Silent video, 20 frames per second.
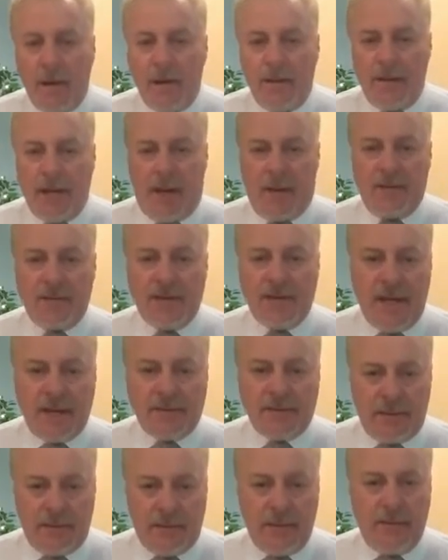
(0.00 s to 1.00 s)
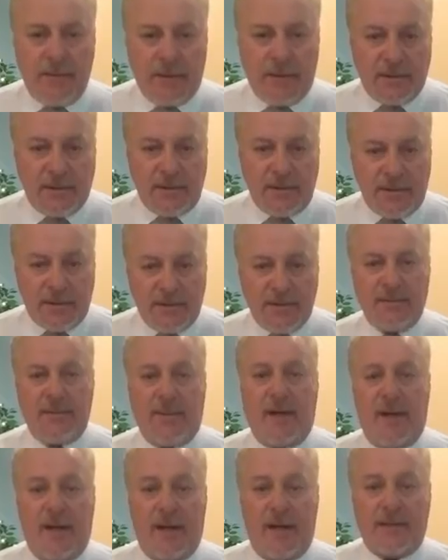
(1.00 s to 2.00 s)
Now, I was asked to do this, and this is
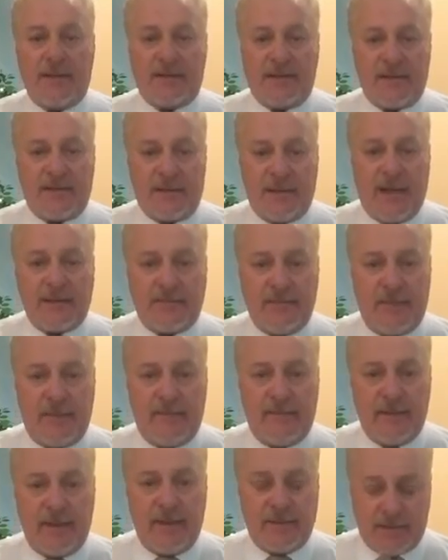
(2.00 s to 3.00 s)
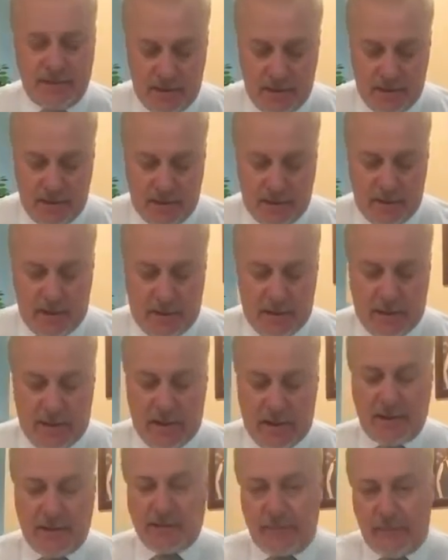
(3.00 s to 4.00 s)
my honest assessment of this.
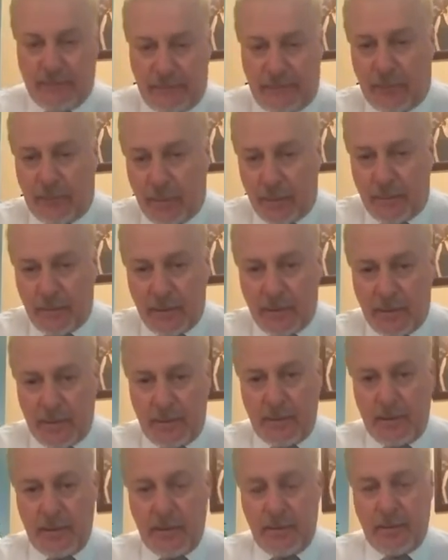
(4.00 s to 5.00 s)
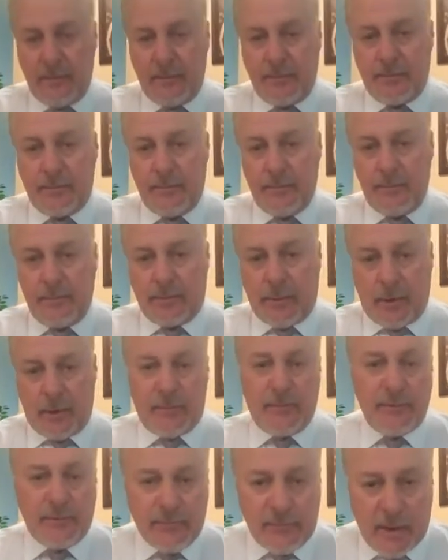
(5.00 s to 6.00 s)
As a former
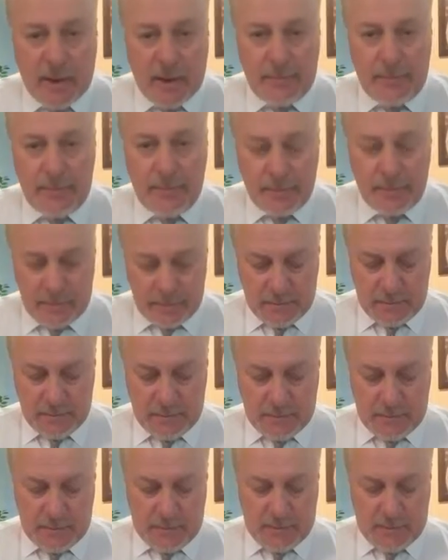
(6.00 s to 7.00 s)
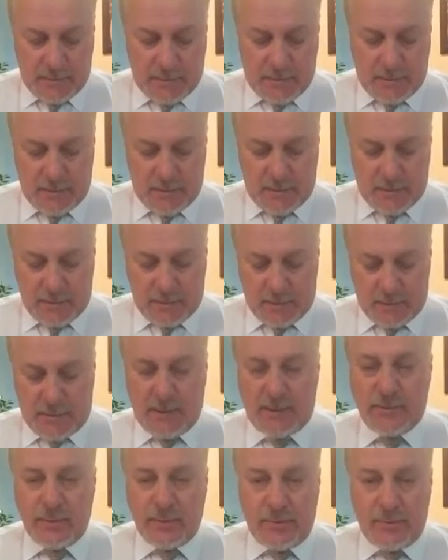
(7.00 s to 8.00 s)
brokerage rep,
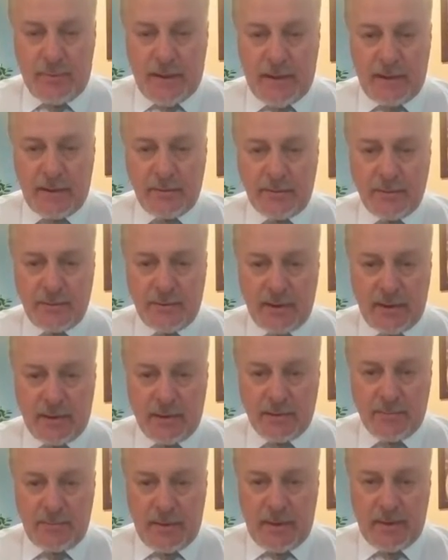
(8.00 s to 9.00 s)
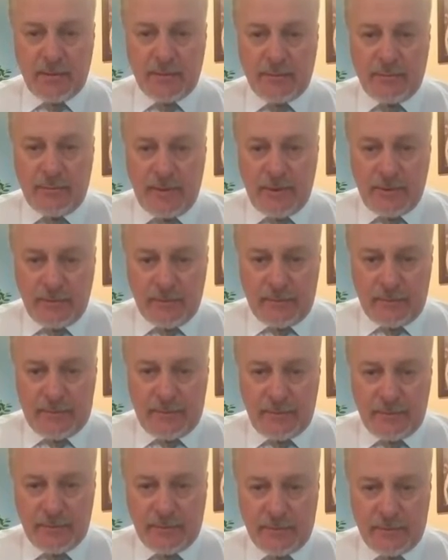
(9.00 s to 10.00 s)
district manager, sales manager, regional
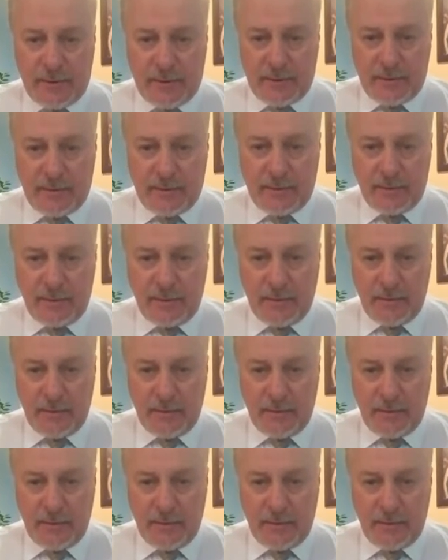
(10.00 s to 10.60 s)
field trainer,